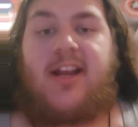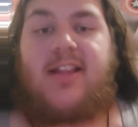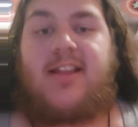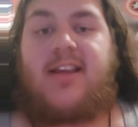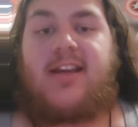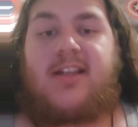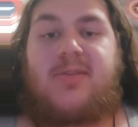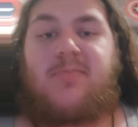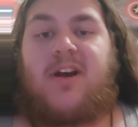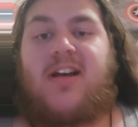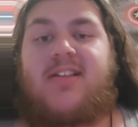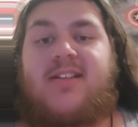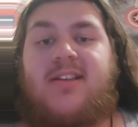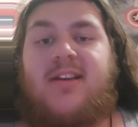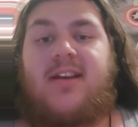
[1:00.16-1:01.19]
it on the
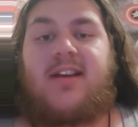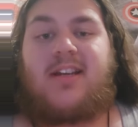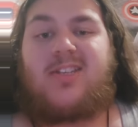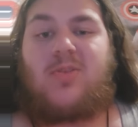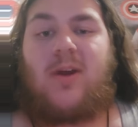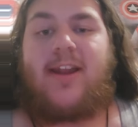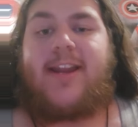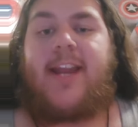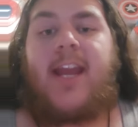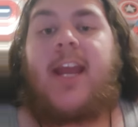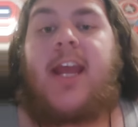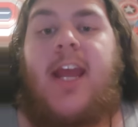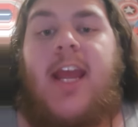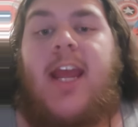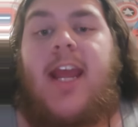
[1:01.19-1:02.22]
Xbox, and guess what?
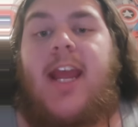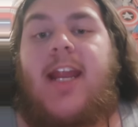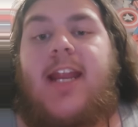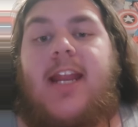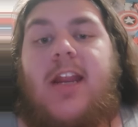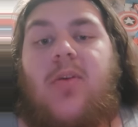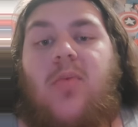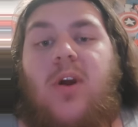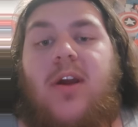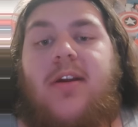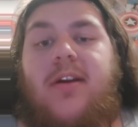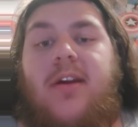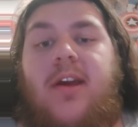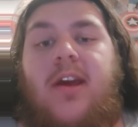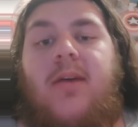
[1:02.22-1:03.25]
It didn't
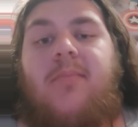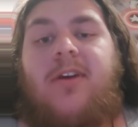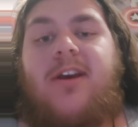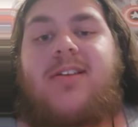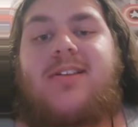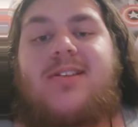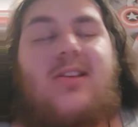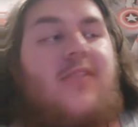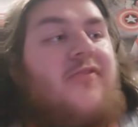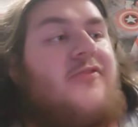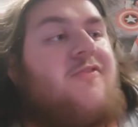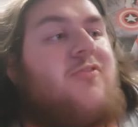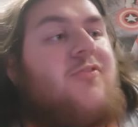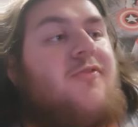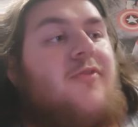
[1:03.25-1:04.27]
work because it's a
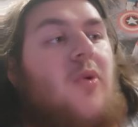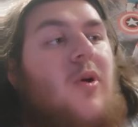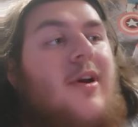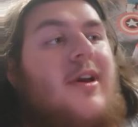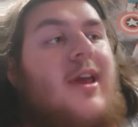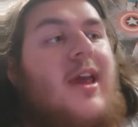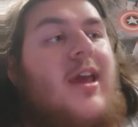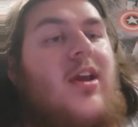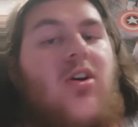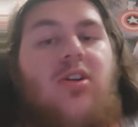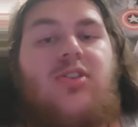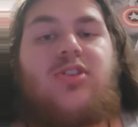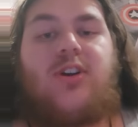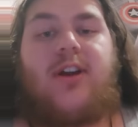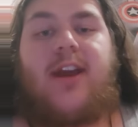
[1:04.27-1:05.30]
4K
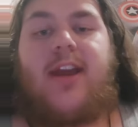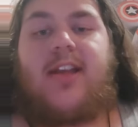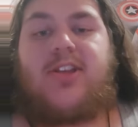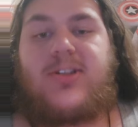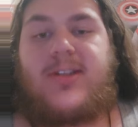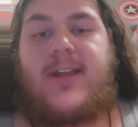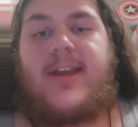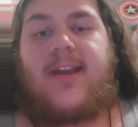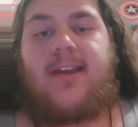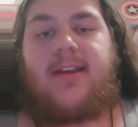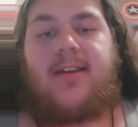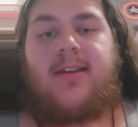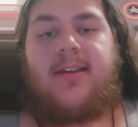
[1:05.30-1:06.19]
Ultra HD.